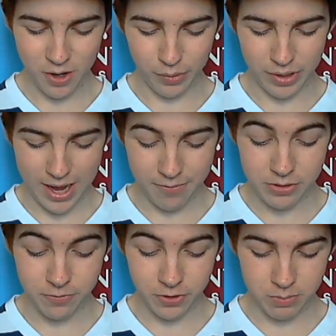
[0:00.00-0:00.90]
We have
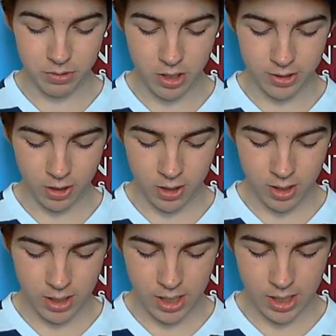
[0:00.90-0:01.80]
the Villa
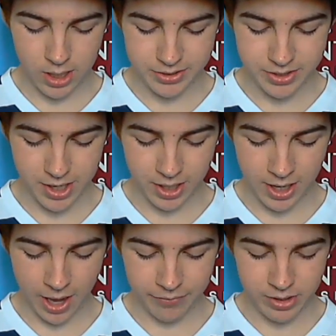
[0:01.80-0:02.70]
blogger saying I
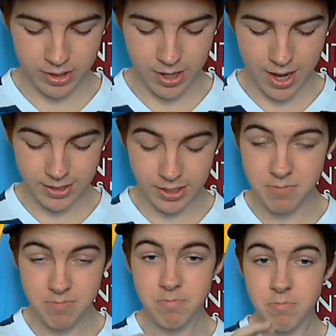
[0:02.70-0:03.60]
haven't
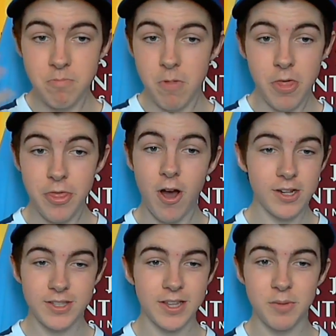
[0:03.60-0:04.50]
any
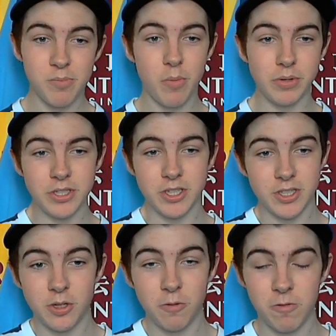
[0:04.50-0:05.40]
thoughts at the moment. He's
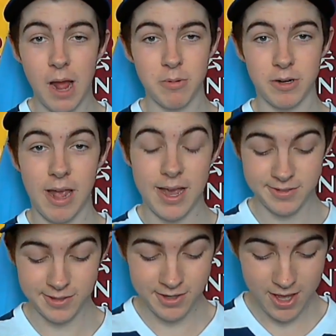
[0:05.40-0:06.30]
just too
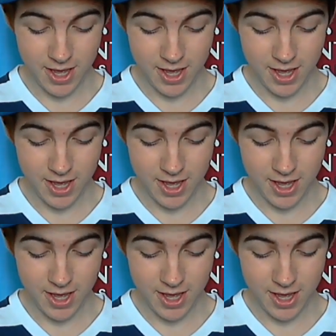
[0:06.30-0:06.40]
flabbergasted.